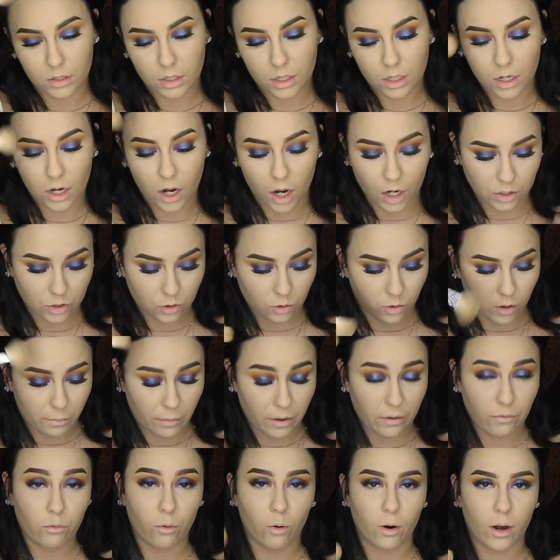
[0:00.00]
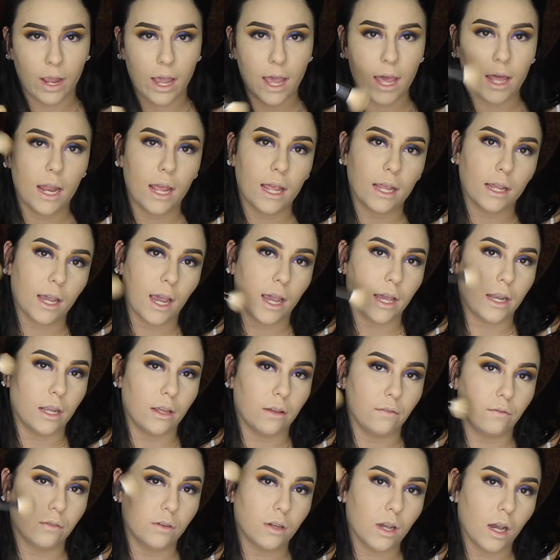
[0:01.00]
contour my forehead and kind
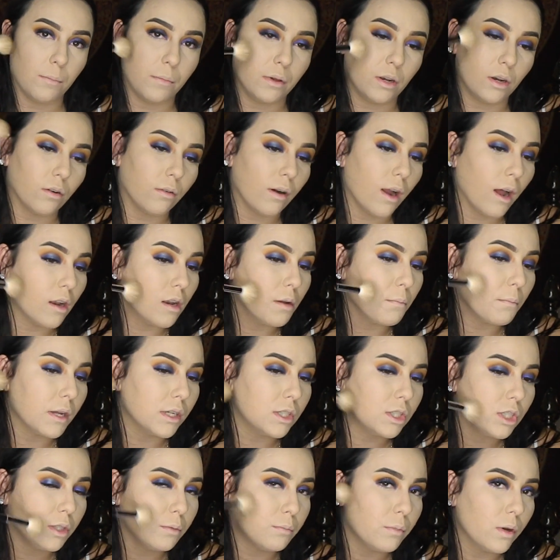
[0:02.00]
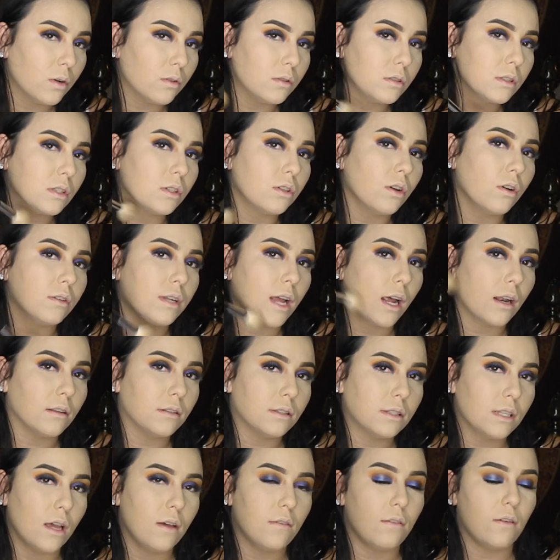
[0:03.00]
of come in around in my cheekbones and go down and
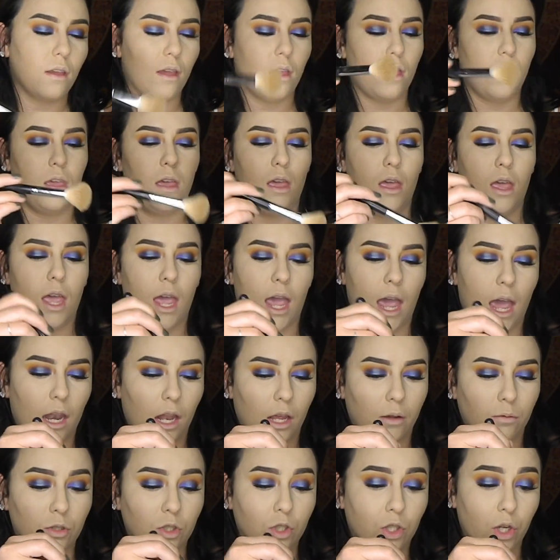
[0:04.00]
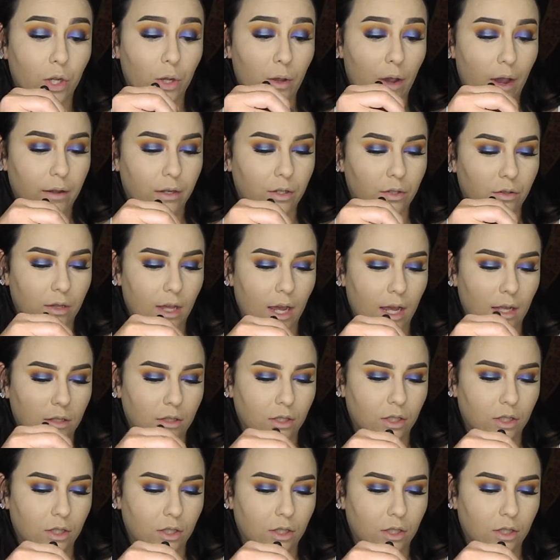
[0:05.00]
stuff. And I will show you how to do that.